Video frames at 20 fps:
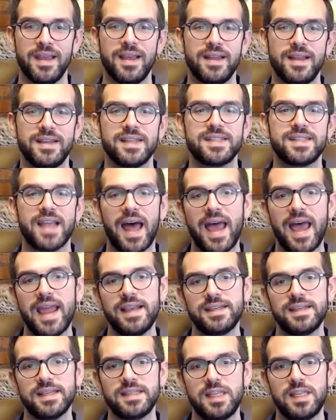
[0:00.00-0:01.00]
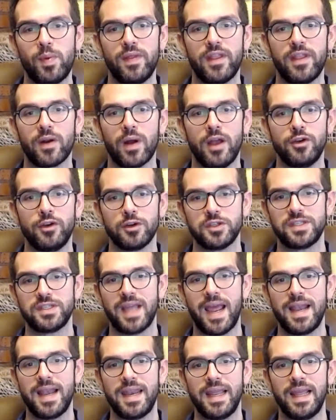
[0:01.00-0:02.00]
designed to deepen their
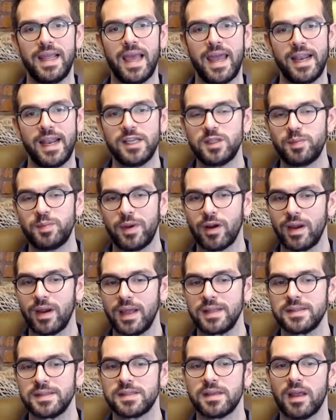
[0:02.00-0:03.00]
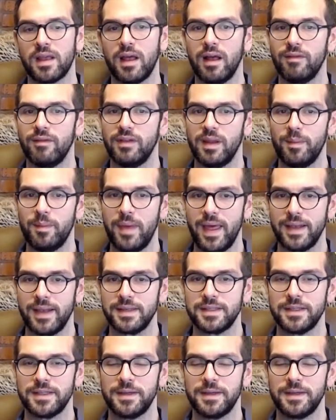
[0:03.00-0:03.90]
understanding and experience of lament.